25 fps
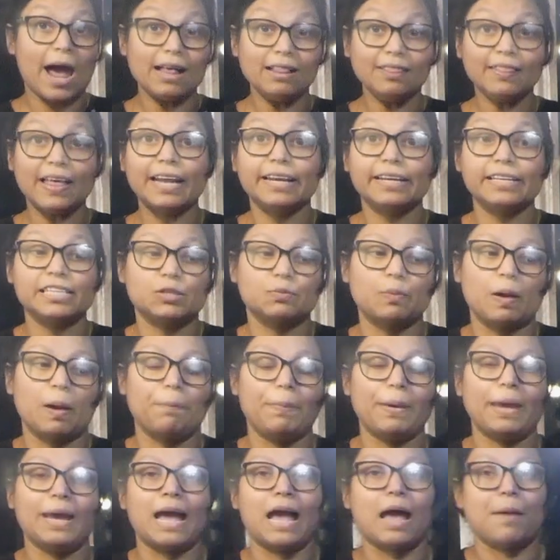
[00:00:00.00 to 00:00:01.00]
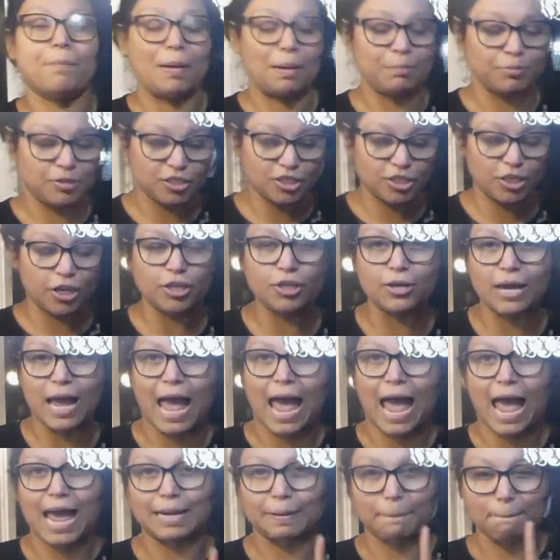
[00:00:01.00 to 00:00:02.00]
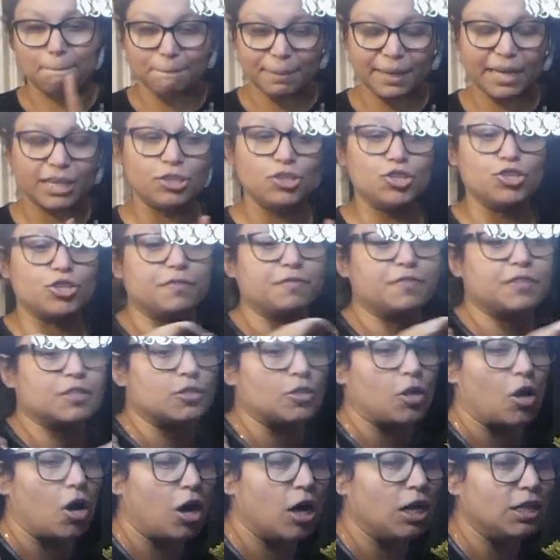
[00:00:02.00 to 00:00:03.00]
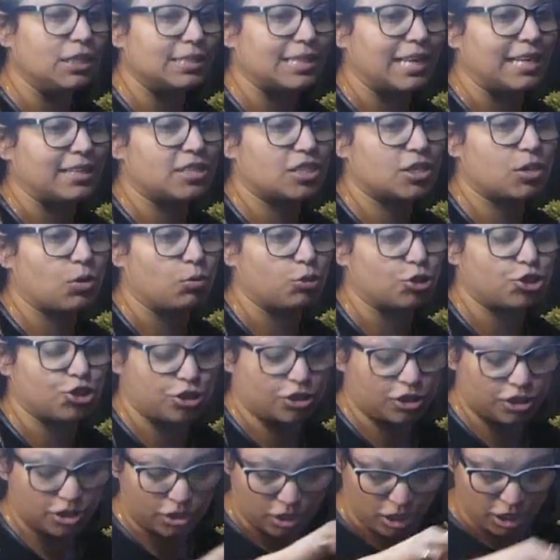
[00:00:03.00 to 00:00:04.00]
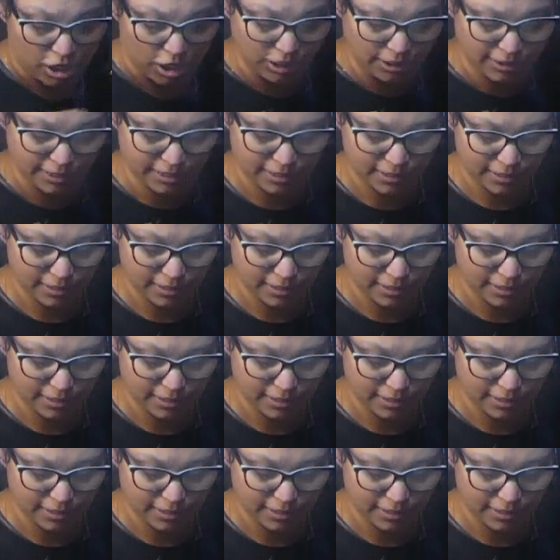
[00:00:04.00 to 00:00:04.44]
that is whipping up, I'm just going to add a pinch of salt, that's kosher salt.